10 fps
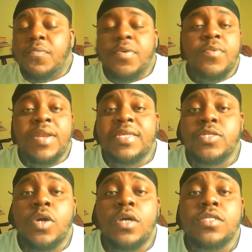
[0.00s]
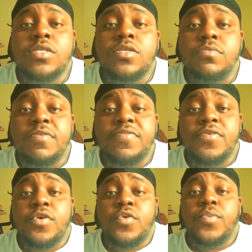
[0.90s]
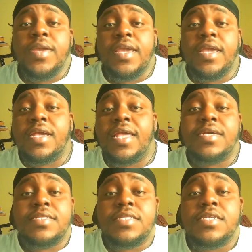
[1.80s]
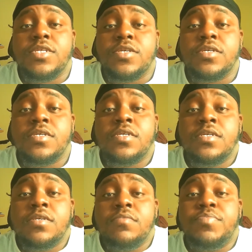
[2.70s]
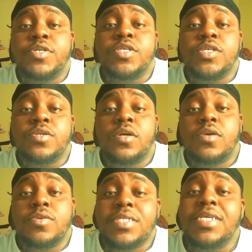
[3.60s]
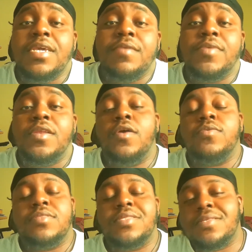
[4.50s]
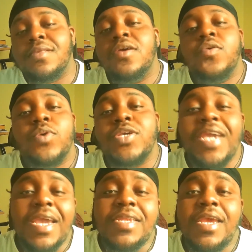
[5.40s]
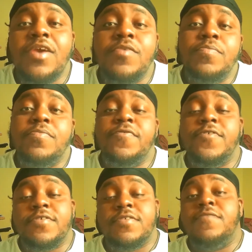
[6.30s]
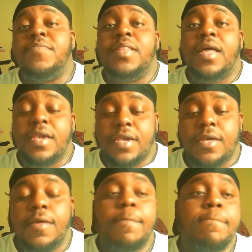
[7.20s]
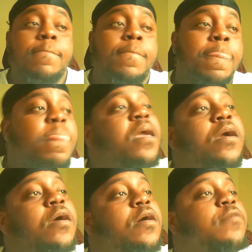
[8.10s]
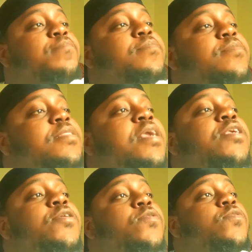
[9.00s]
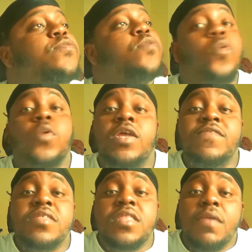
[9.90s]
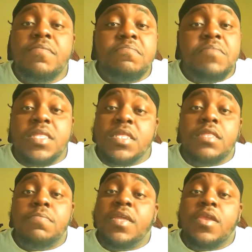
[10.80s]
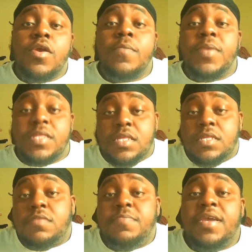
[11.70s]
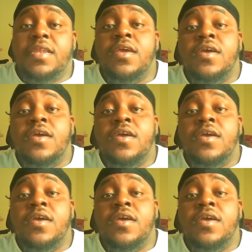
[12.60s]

we would like to talk to you before we can consider putting you on our team. You know, when you get there, first off, be like, um, thank you, whatever his name, Mrs. Smith or Mrs. Smith.